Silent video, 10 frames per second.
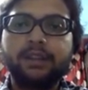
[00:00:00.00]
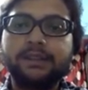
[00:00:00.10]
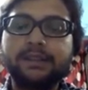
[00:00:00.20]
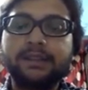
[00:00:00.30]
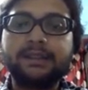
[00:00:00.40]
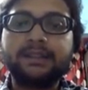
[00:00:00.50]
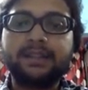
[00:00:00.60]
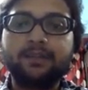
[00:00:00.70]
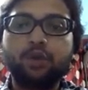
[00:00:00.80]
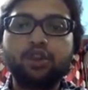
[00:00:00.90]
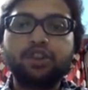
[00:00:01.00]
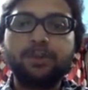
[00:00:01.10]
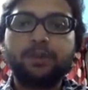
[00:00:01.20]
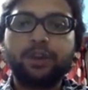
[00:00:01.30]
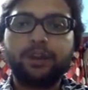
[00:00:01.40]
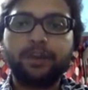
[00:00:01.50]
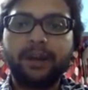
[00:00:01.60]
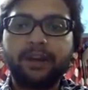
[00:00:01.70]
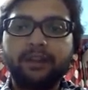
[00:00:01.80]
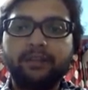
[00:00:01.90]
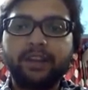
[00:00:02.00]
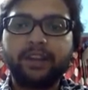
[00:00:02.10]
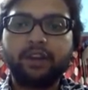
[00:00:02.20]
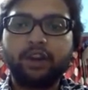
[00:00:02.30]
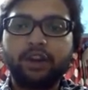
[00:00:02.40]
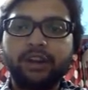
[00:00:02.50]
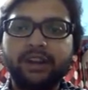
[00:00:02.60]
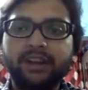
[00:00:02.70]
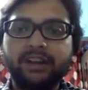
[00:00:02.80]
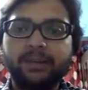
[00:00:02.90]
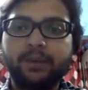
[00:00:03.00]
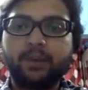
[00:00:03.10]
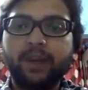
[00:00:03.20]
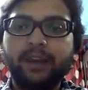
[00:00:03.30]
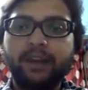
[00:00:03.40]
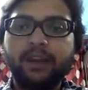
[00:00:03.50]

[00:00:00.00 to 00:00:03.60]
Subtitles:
This is the most important part. We cannot directly provide